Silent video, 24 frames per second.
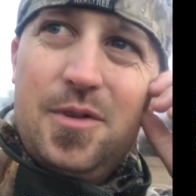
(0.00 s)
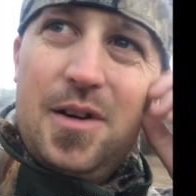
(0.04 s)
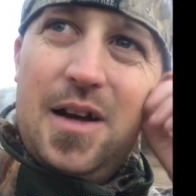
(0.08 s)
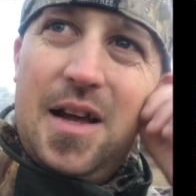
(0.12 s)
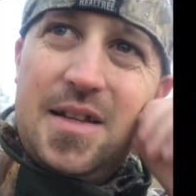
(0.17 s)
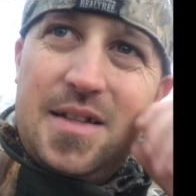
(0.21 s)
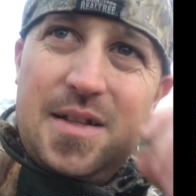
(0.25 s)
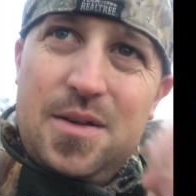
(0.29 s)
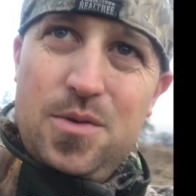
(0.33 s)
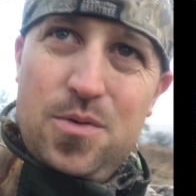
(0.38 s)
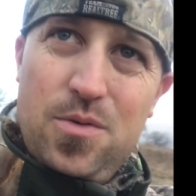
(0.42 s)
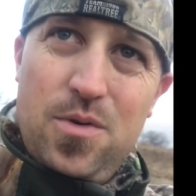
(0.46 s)

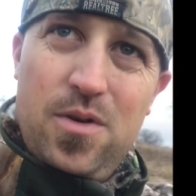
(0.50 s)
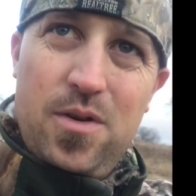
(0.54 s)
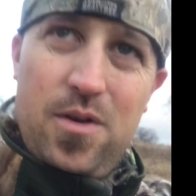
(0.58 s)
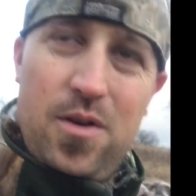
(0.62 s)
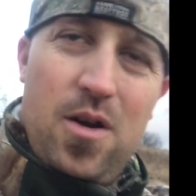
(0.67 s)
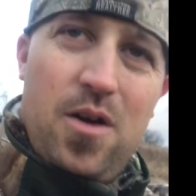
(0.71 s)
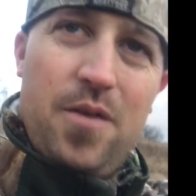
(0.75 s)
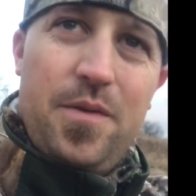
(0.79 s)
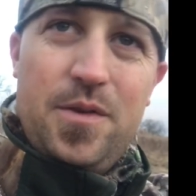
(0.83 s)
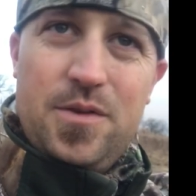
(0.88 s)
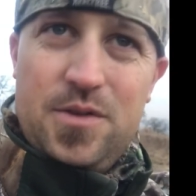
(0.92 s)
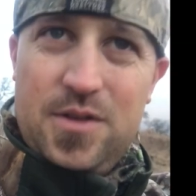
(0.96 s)
as he was running
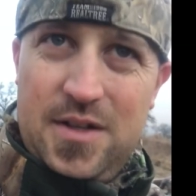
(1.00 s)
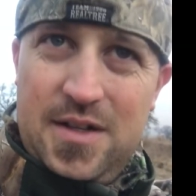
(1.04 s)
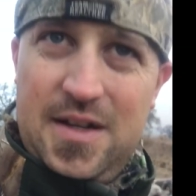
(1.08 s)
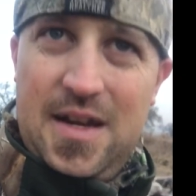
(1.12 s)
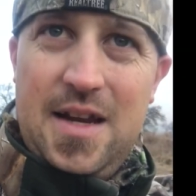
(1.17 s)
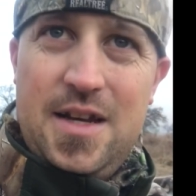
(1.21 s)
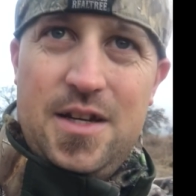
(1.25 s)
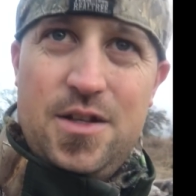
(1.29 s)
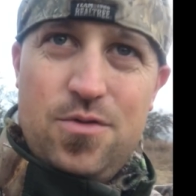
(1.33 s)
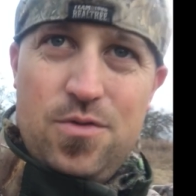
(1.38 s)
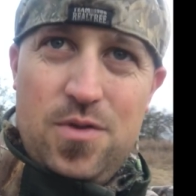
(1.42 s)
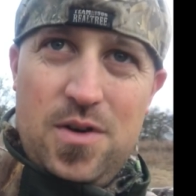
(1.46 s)
off, there's a
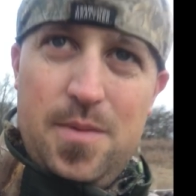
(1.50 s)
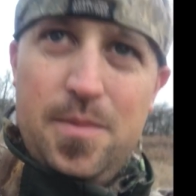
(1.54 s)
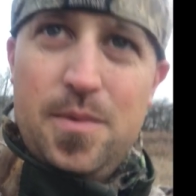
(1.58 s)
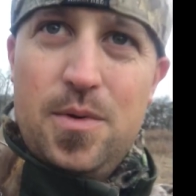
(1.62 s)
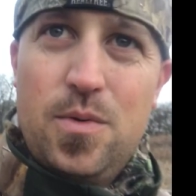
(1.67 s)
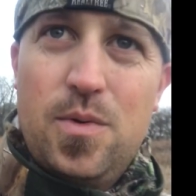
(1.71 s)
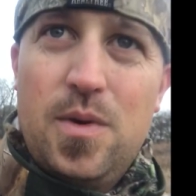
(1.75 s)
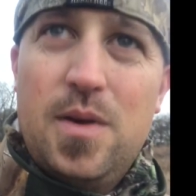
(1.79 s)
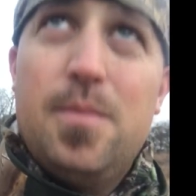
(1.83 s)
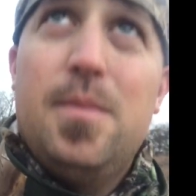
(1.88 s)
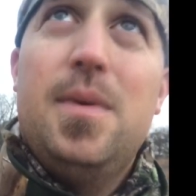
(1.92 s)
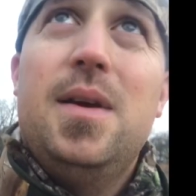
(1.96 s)
dead tree
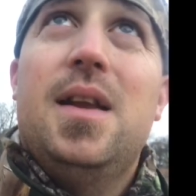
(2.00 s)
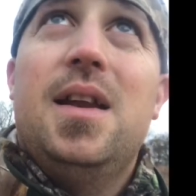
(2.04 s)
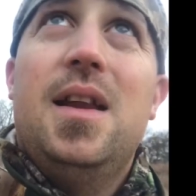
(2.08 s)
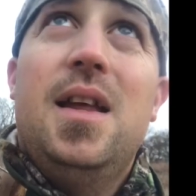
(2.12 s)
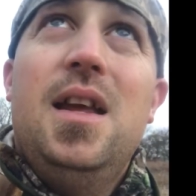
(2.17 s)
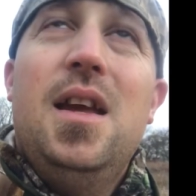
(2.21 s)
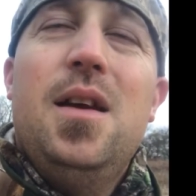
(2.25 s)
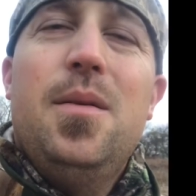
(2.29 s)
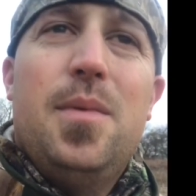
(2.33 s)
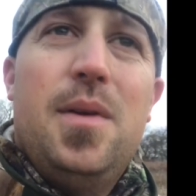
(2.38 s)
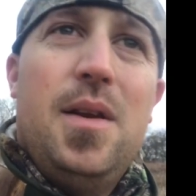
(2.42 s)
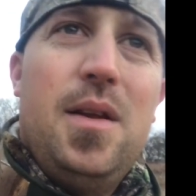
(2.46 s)
between me and
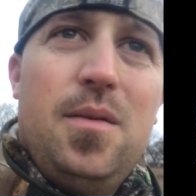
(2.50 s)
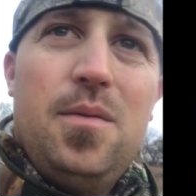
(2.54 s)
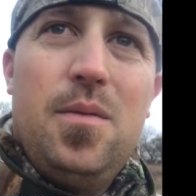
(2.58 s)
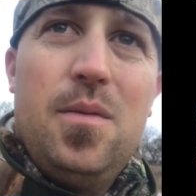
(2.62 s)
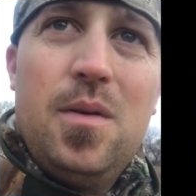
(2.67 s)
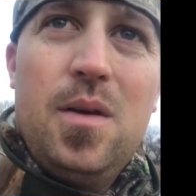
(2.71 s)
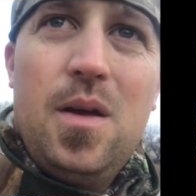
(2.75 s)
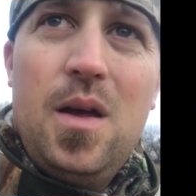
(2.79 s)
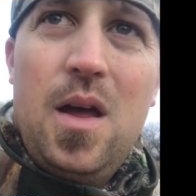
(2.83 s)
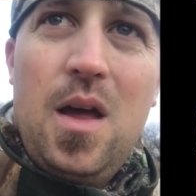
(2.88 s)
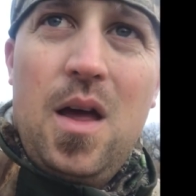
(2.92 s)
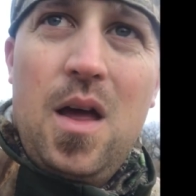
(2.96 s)
him, and he
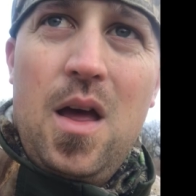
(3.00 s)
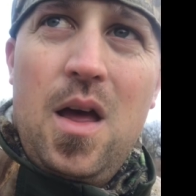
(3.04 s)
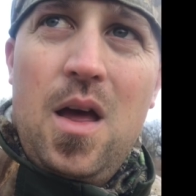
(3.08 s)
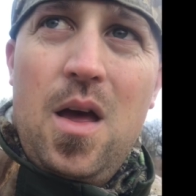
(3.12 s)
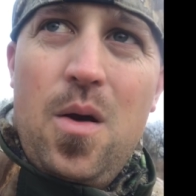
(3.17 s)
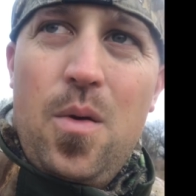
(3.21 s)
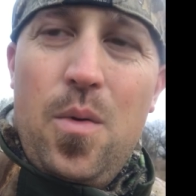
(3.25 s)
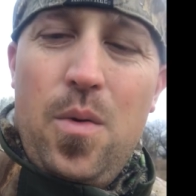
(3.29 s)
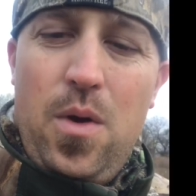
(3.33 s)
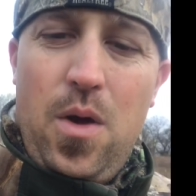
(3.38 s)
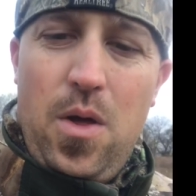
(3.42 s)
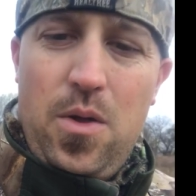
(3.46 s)

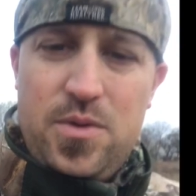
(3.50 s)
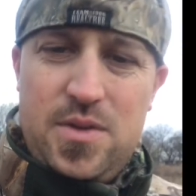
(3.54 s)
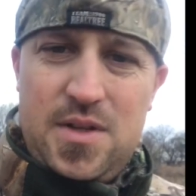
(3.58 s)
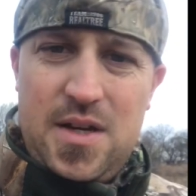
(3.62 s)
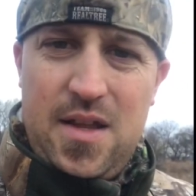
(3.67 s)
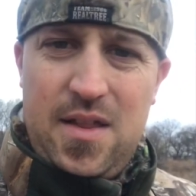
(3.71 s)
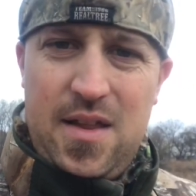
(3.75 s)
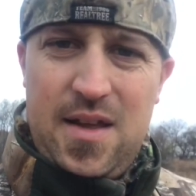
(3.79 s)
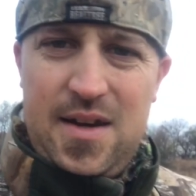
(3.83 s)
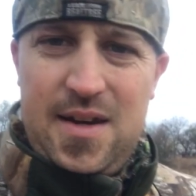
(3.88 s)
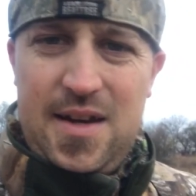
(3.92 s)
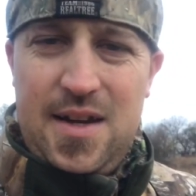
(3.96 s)
on the other
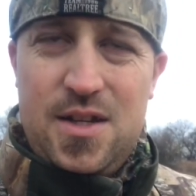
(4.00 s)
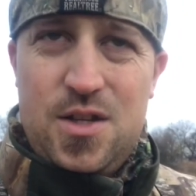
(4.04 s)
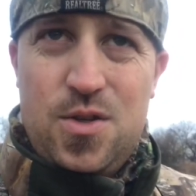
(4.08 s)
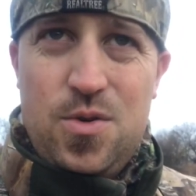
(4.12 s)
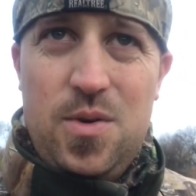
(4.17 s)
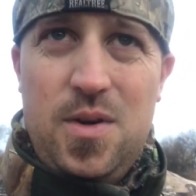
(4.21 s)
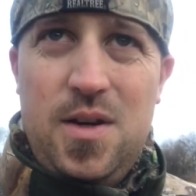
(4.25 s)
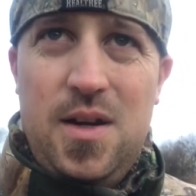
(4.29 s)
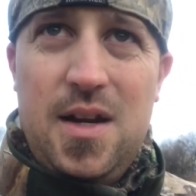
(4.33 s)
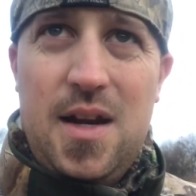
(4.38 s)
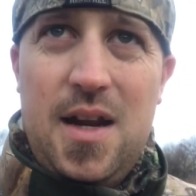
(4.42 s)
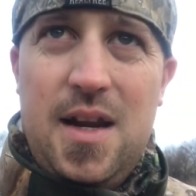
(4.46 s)
side of that dead
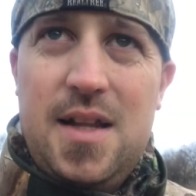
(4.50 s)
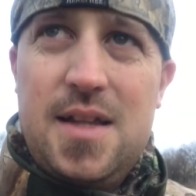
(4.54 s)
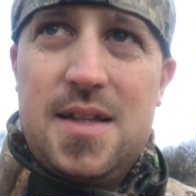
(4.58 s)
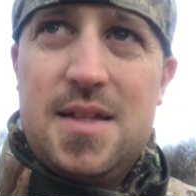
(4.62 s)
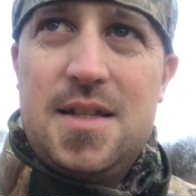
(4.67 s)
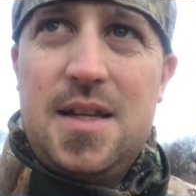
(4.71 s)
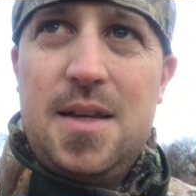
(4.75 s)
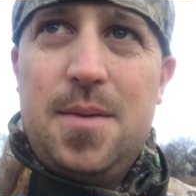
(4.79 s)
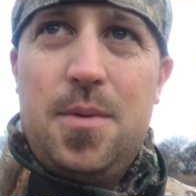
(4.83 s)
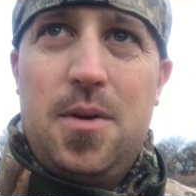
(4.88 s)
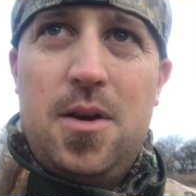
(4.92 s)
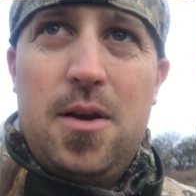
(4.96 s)
tree, and I didn't
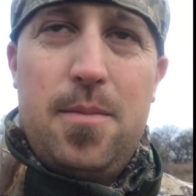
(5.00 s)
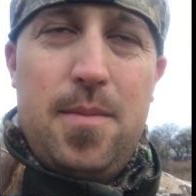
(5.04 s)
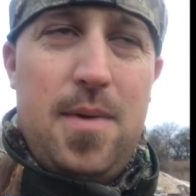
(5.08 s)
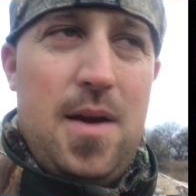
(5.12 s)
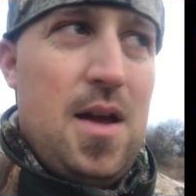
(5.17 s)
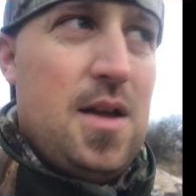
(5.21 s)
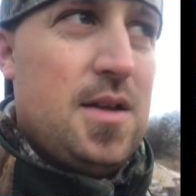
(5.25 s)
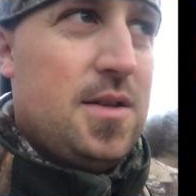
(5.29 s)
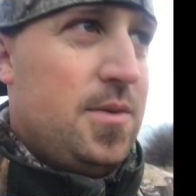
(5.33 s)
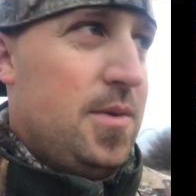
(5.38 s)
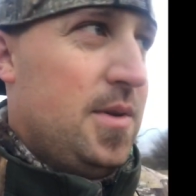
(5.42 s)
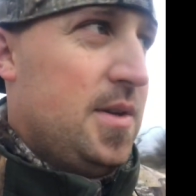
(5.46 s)
see him come
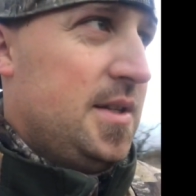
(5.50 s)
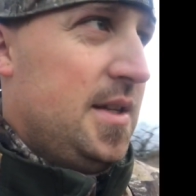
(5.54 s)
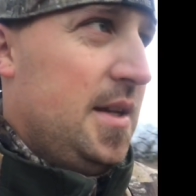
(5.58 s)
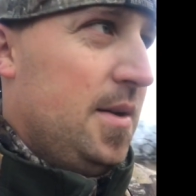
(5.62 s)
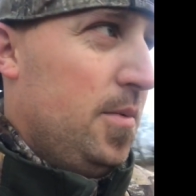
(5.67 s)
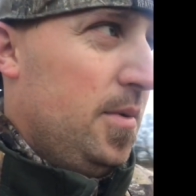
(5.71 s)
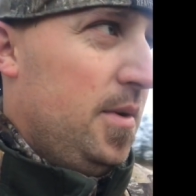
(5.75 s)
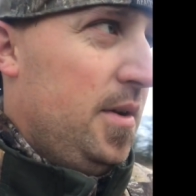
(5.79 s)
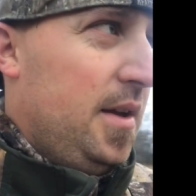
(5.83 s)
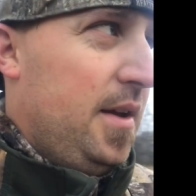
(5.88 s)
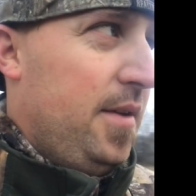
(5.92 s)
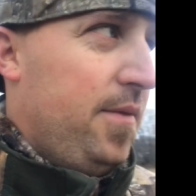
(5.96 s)
out, so I
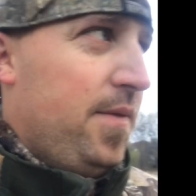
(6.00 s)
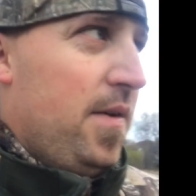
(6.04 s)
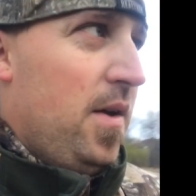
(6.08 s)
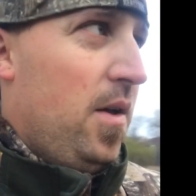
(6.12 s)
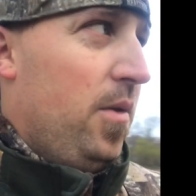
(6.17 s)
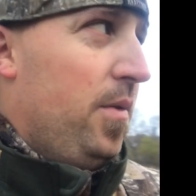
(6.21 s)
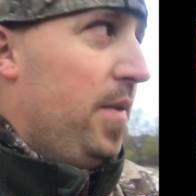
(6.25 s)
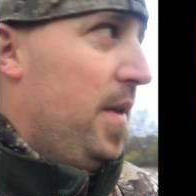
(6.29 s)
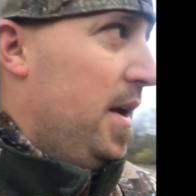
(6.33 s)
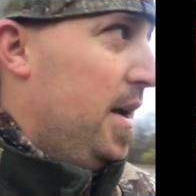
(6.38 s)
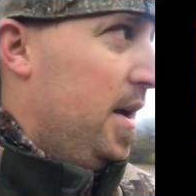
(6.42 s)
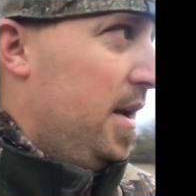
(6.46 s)
said, well, he
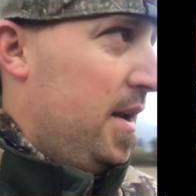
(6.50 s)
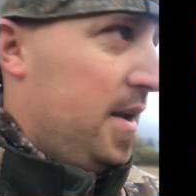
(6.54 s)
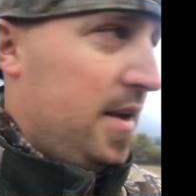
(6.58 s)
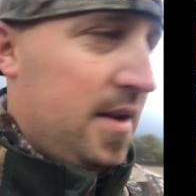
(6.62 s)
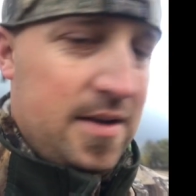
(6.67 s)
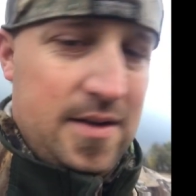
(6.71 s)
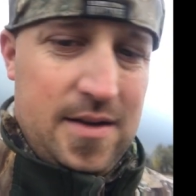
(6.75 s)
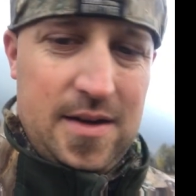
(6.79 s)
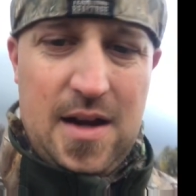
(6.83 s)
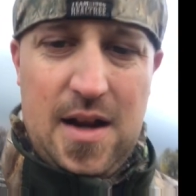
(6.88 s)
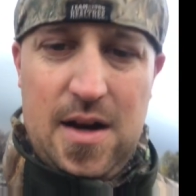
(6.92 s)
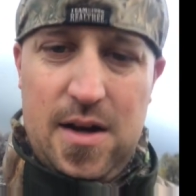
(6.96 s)
followed that
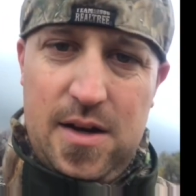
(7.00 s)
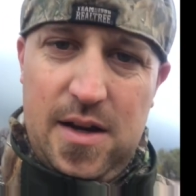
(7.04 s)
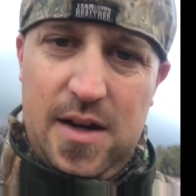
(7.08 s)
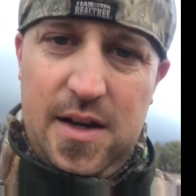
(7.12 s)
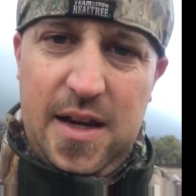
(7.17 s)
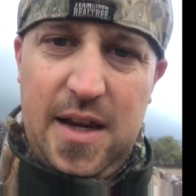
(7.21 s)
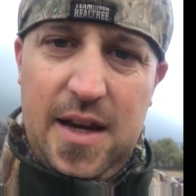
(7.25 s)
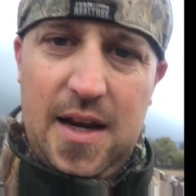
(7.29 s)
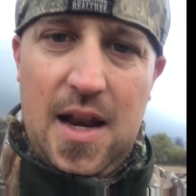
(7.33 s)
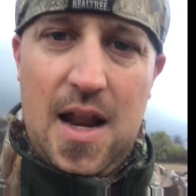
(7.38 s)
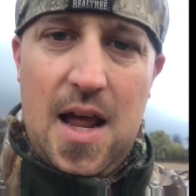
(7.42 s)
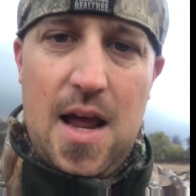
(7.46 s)
kind of
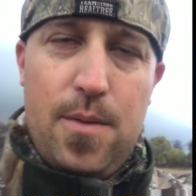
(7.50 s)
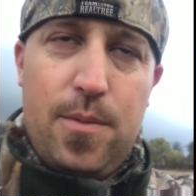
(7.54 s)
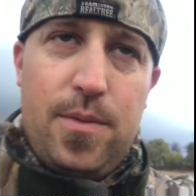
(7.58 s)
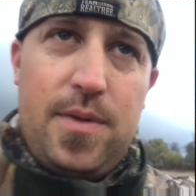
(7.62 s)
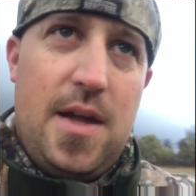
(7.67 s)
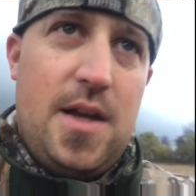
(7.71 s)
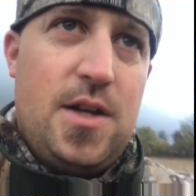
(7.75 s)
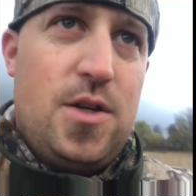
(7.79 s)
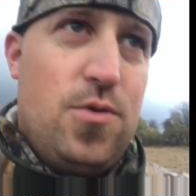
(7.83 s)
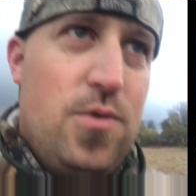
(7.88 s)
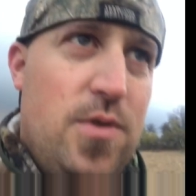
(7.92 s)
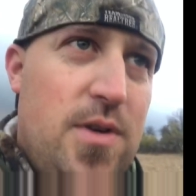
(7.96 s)
in line with
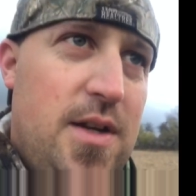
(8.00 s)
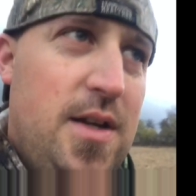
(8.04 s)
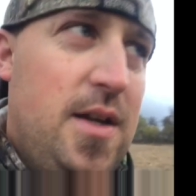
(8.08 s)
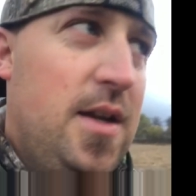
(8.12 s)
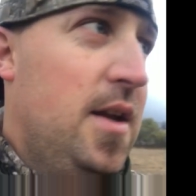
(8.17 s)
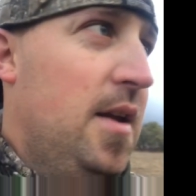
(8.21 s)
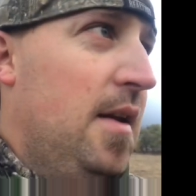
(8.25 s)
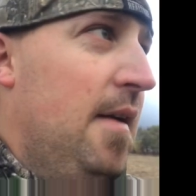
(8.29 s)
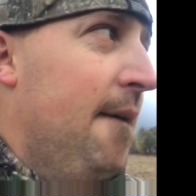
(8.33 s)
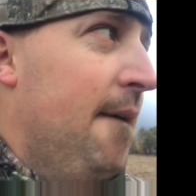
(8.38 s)
that tree